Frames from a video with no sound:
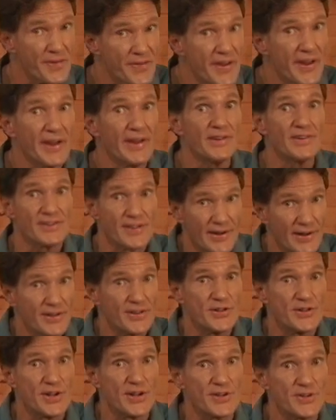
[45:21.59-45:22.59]
things that
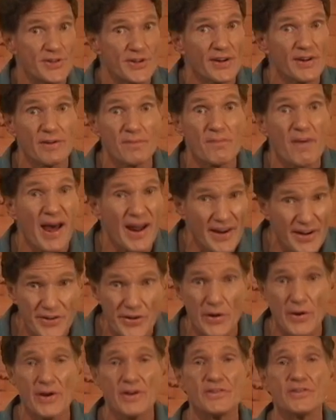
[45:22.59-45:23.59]
exist in the
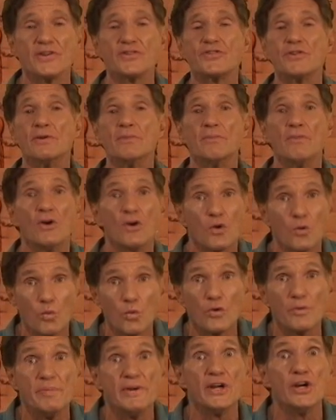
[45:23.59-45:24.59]
monetary system
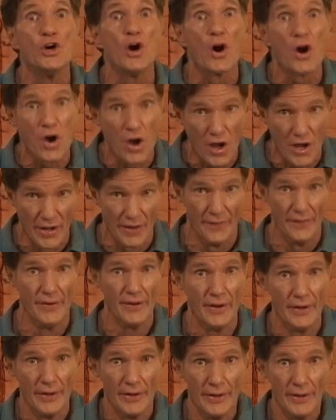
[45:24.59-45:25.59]
would be gone.
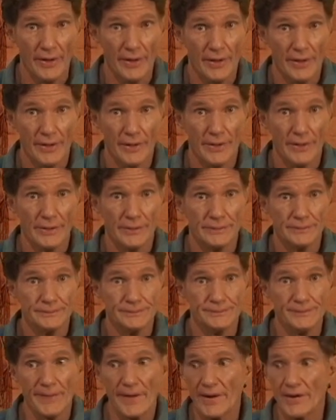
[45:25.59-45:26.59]

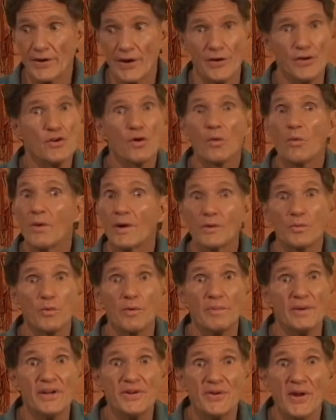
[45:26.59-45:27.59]
And no one
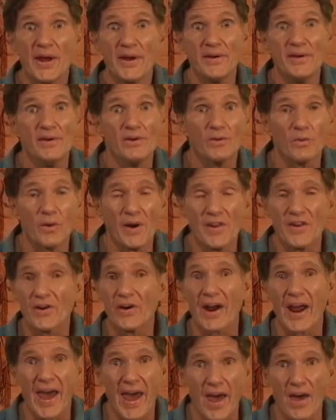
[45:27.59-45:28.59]
will be taking away
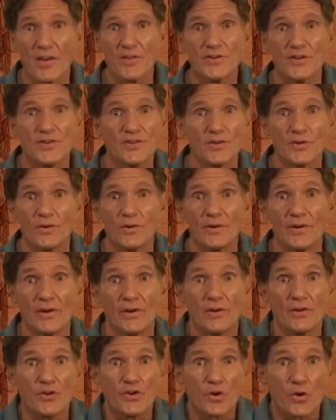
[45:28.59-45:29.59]
their houses or
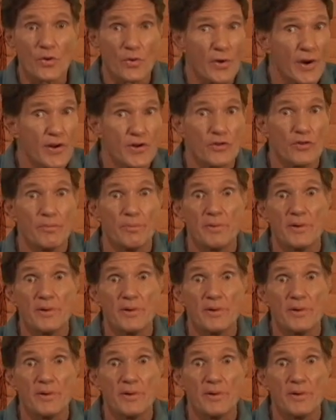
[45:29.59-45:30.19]
their treasured